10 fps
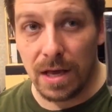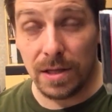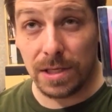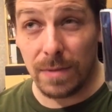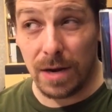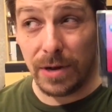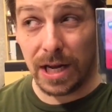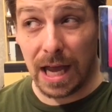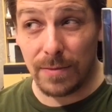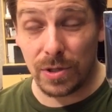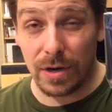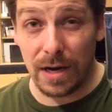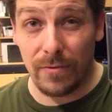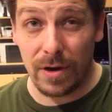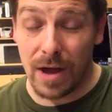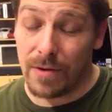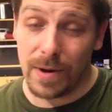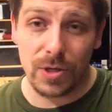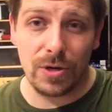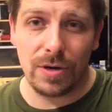This might have been a GameStreet one, I'm
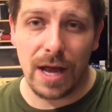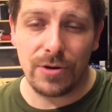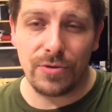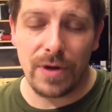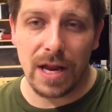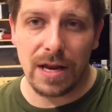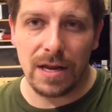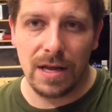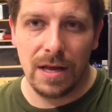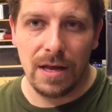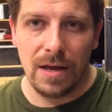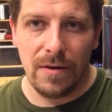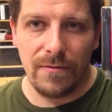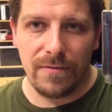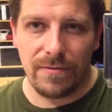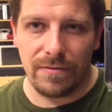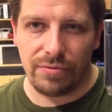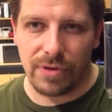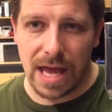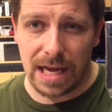not sure. Underrated
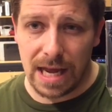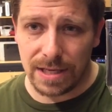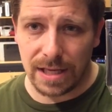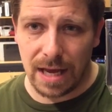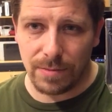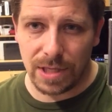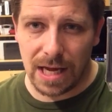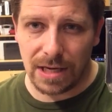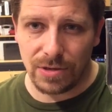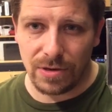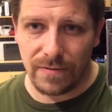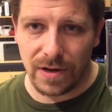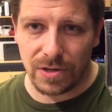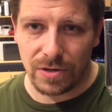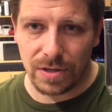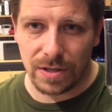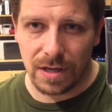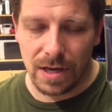NES games, Tiny Toon Adventures.